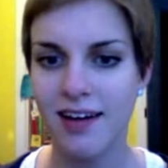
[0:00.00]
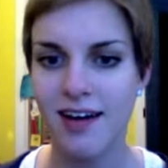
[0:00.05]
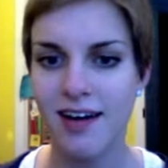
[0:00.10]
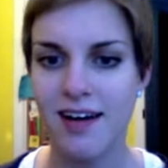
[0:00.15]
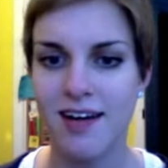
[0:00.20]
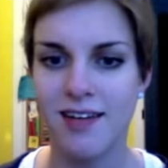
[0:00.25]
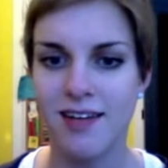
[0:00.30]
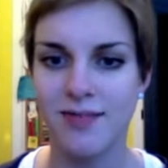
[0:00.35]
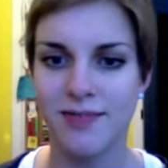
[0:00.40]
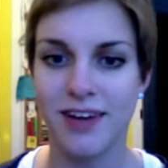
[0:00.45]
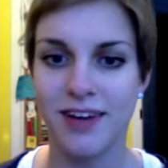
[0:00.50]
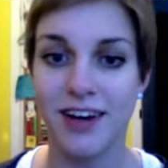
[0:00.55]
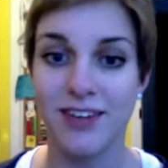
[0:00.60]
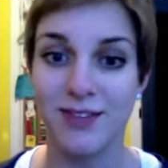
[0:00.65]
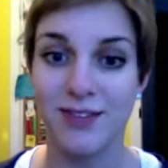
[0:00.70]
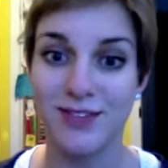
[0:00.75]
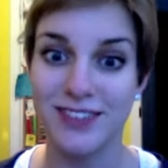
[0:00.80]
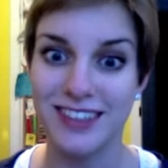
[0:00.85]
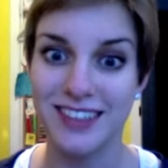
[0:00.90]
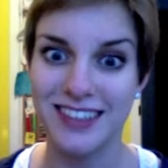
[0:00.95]
um, but I
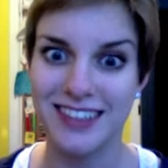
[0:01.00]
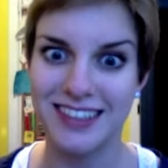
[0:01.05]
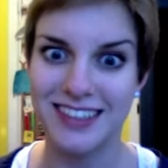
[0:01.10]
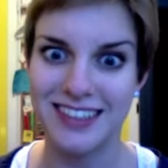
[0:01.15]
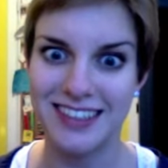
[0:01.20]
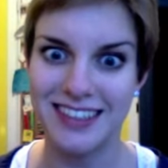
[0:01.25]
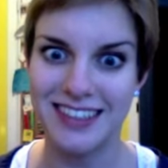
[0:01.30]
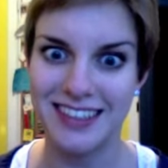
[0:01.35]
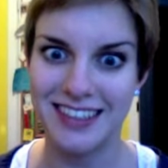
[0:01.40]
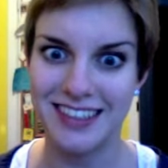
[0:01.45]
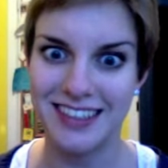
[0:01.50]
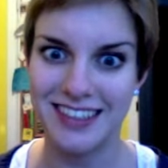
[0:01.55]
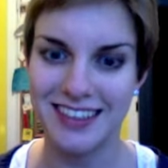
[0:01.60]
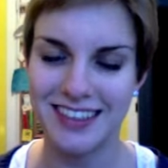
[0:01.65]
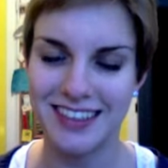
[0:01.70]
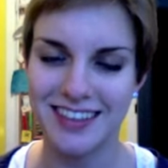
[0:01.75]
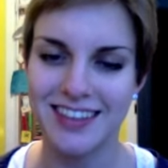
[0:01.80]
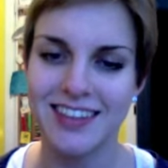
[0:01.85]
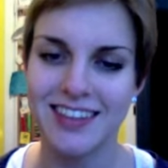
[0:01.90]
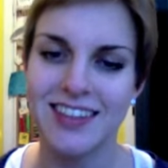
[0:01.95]
really like it.
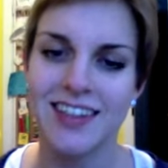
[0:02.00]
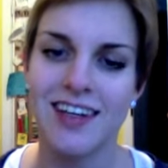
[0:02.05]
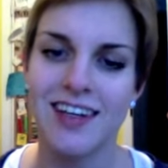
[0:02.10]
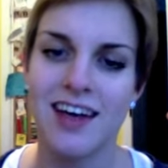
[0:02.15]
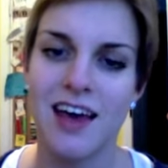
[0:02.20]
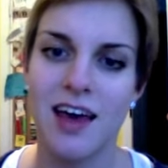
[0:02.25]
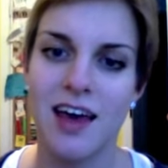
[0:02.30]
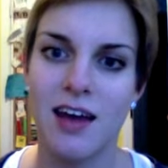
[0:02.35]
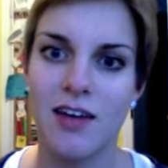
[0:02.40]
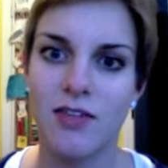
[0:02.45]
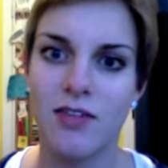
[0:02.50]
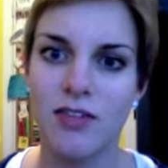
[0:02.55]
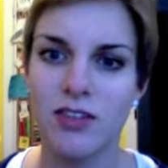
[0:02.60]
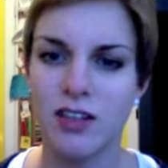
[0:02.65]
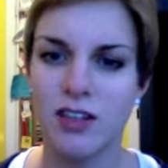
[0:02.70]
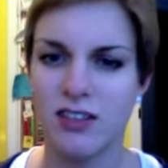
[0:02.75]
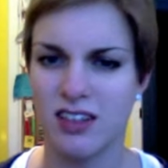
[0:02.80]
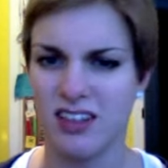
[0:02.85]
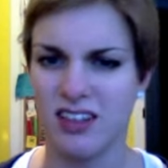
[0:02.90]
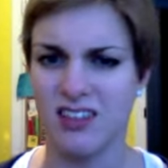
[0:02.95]
And at first I
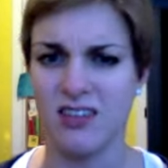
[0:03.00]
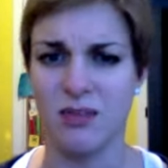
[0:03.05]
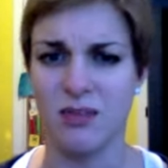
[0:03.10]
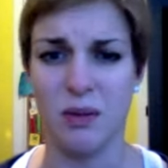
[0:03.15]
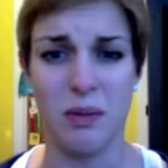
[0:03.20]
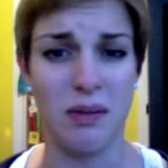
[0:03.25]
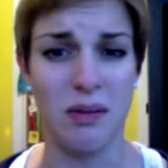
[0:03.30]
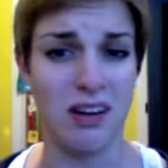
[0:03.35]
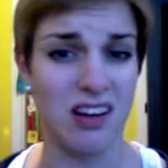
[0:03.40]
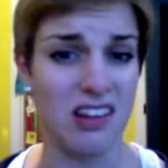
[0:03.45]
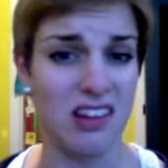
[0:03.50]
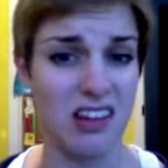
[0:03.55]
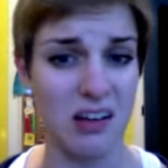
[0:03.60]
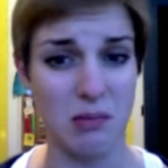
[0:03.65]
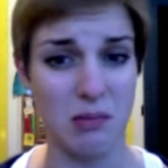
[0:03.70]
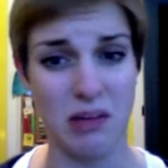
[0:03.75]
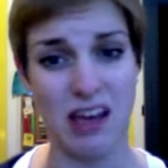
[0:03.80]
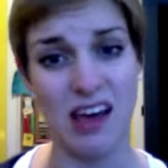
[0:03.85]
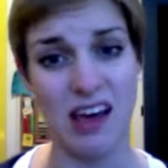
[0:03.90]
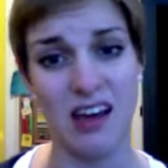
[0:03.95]
was like, oh, people gonna think I'm
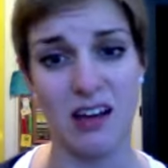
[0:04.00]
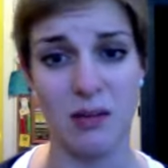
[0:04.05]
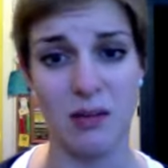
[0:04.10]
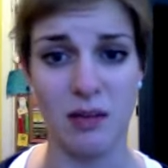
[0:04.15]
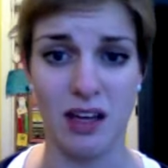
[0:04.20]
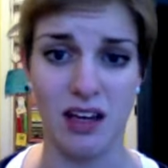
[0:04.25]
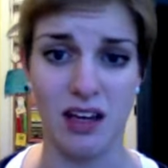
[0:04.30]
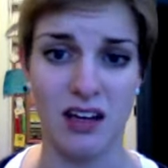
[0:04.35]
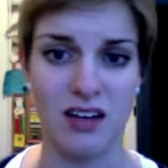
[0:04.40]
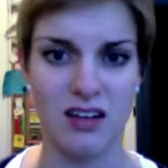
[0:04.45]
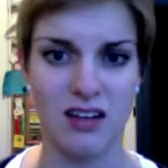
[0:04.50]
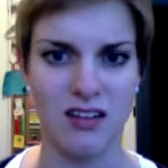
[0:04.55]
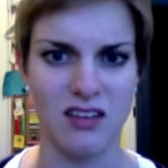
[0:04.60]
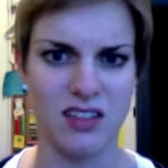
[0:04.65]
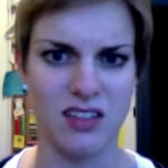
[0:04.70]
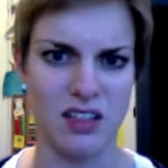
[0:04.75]
gay. Oh my god, it's